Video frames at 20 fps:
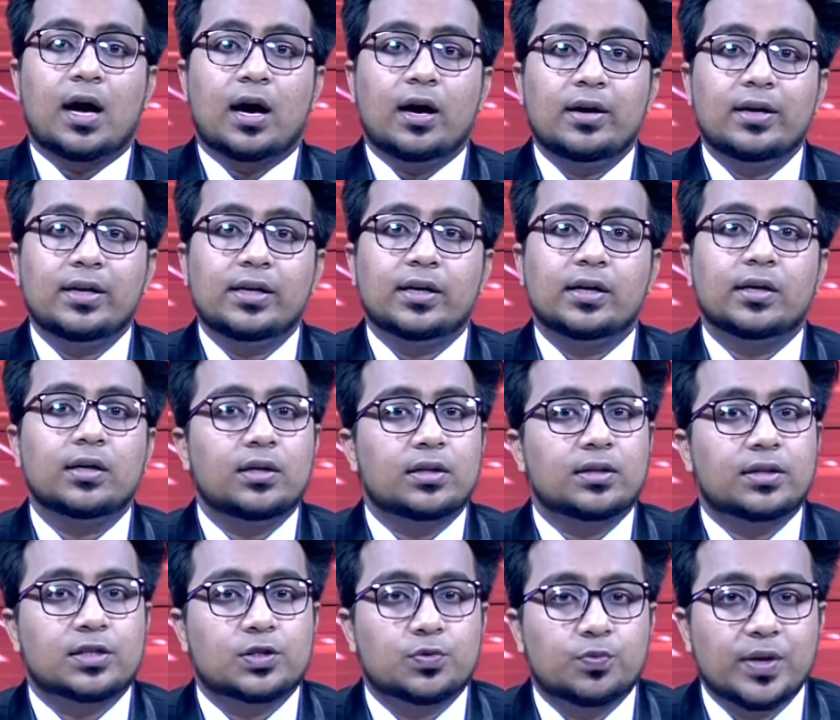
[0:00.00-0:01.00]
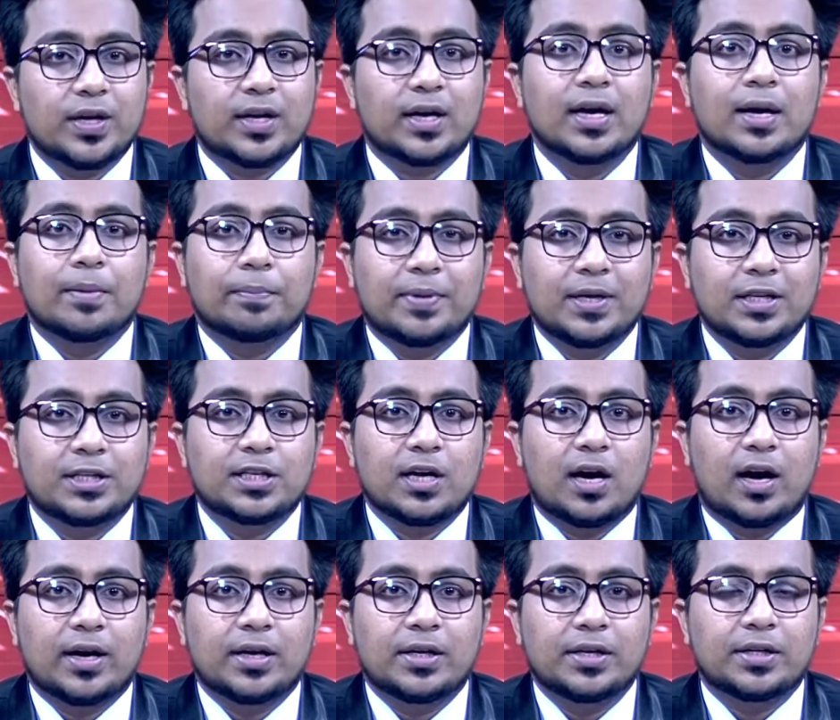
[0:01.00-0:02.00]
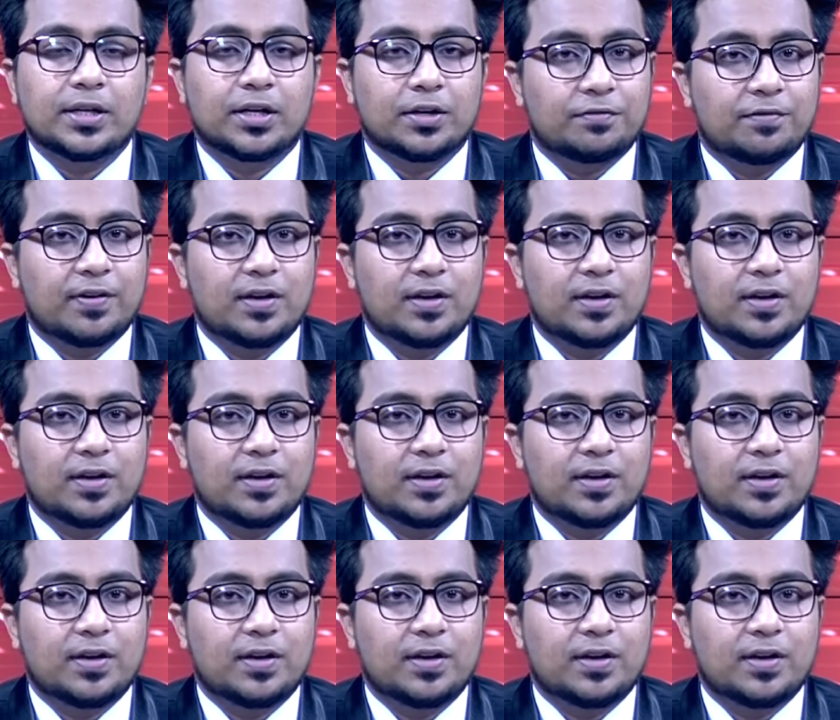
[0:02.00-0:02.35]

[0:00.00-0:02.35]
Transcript: Earlier this week, PTI leader